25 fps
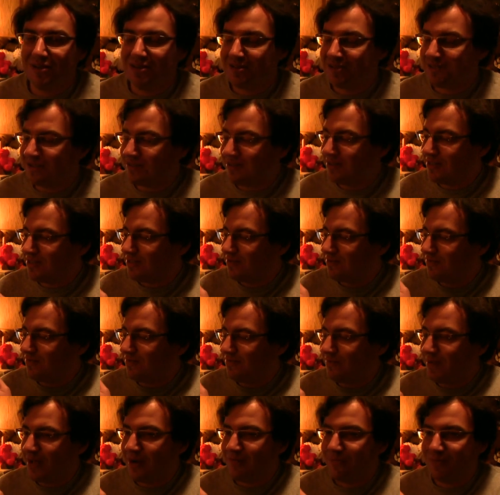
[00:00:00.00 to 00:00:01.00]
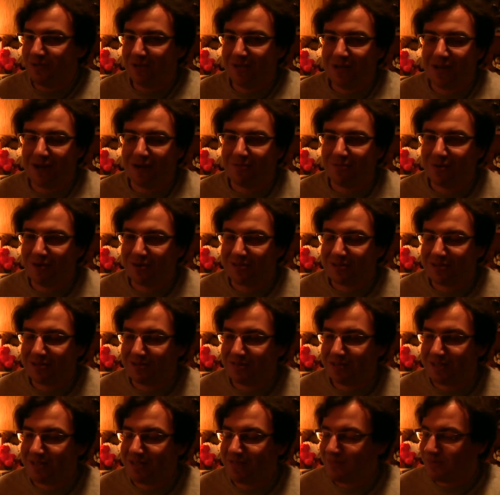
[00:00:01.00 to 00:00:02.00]
So this app would not work.
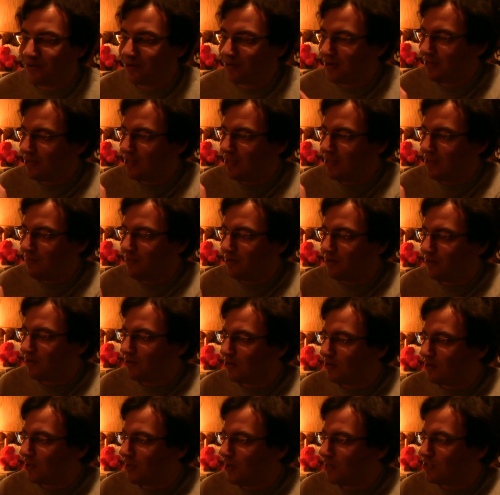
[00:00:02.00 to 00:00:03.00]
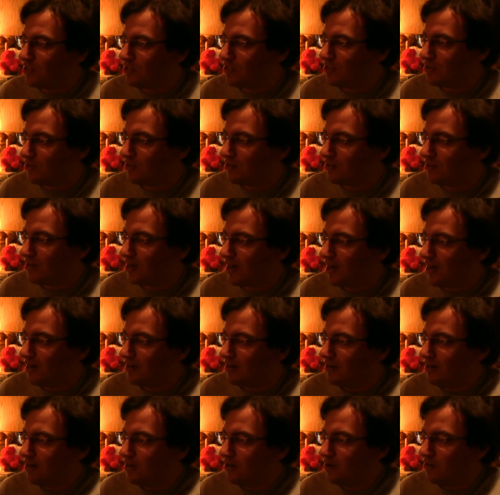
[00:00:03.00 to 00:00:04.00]
So it's important to keep your location turned on.